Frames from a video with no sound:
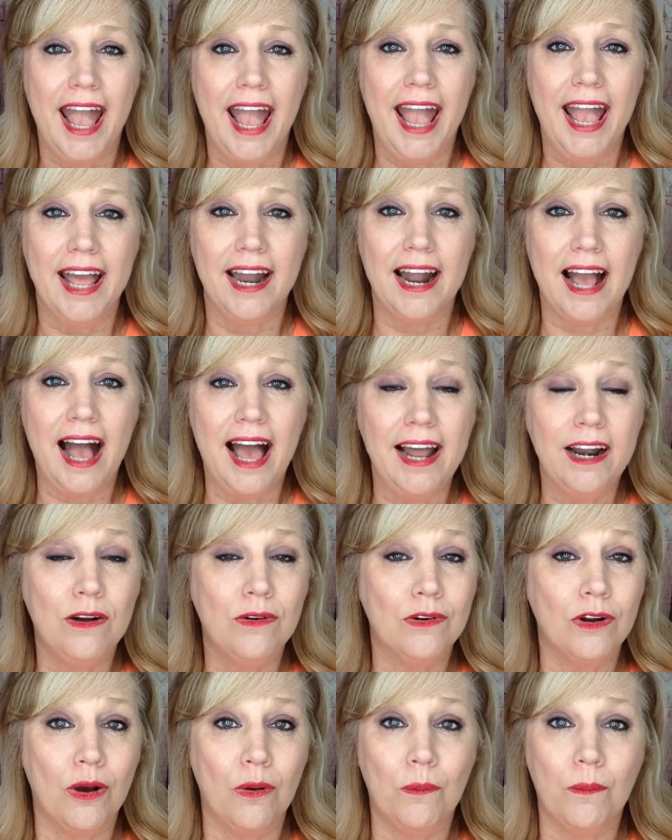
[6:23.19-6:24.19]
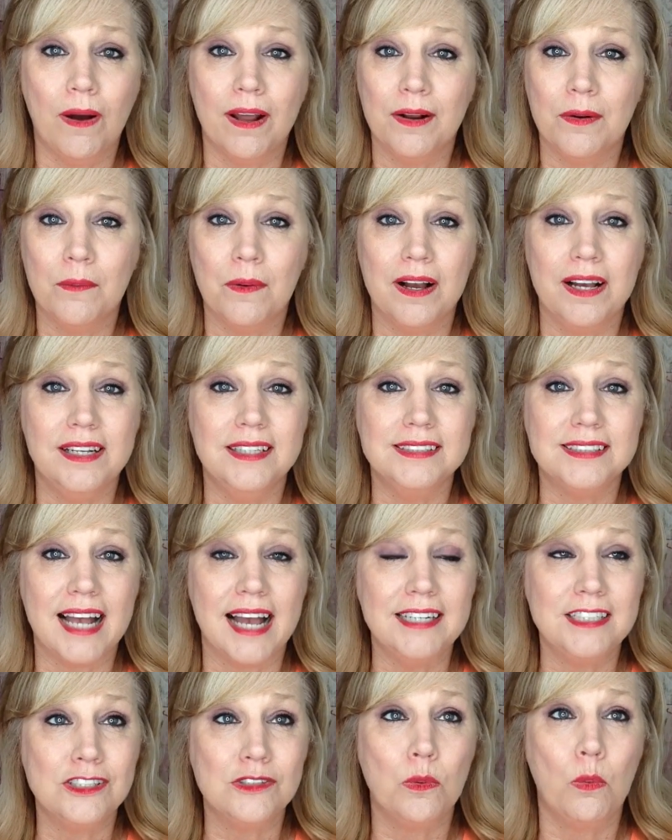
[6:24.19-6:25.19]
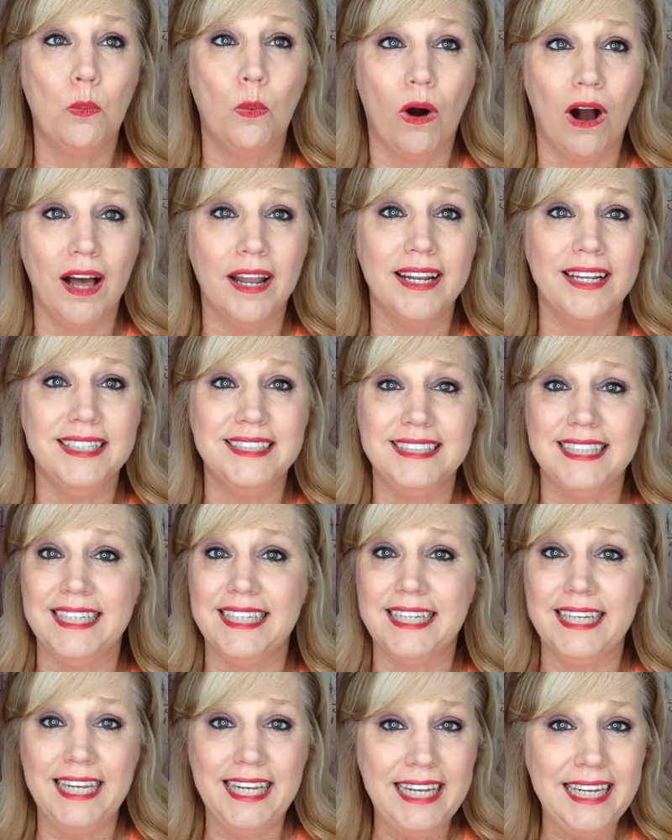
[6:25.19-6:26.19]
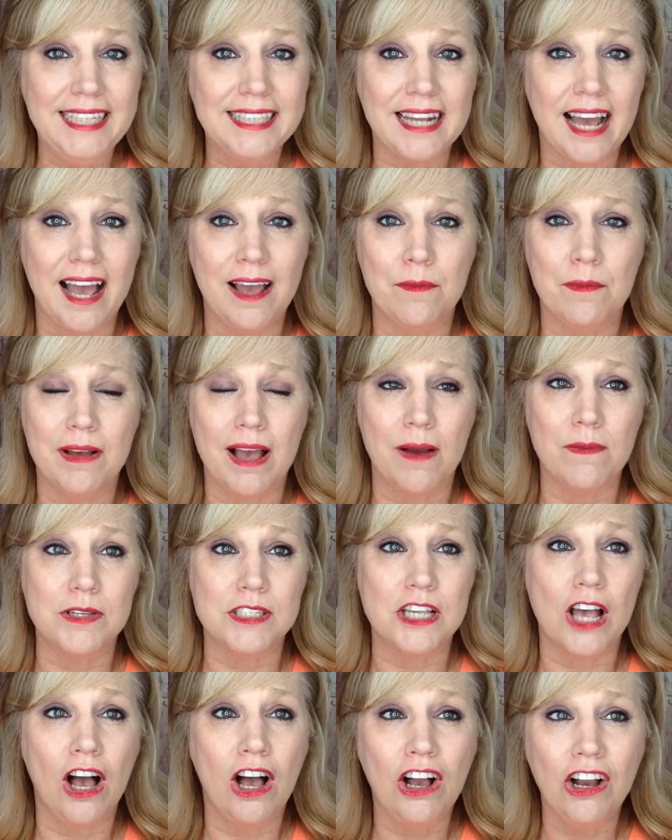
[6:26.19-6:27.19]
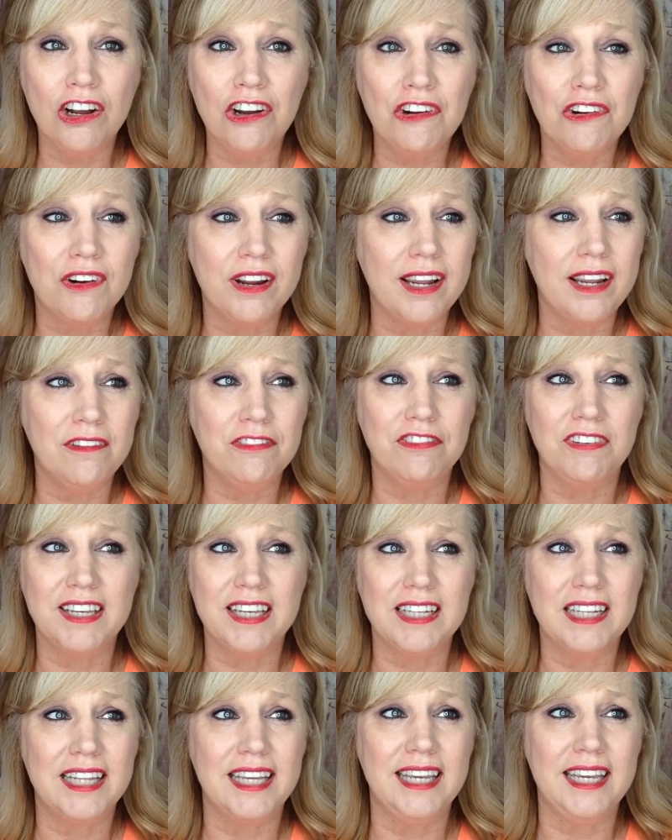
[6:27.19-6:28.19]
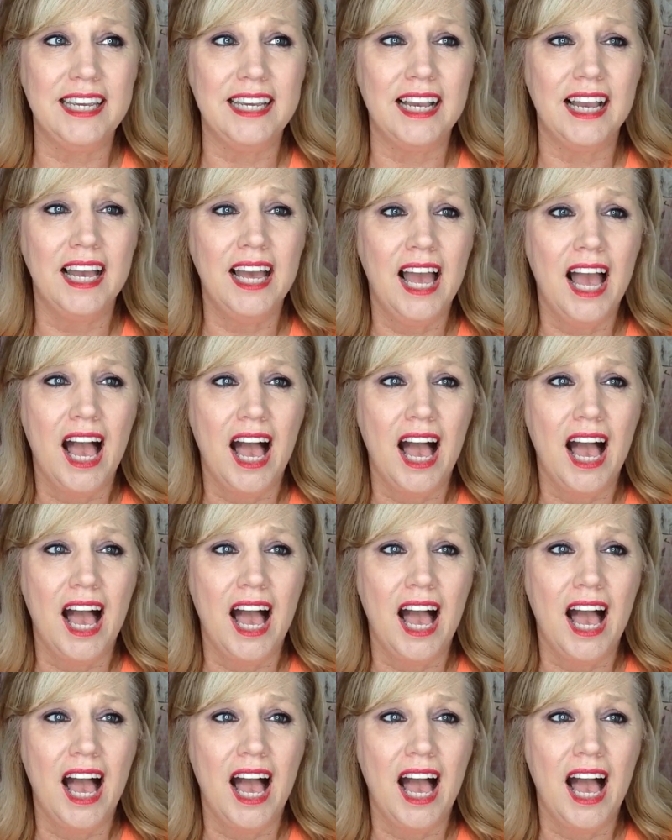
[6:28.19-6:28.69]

And I don't know what it was. I just wanted to eat. I was hungry feeling.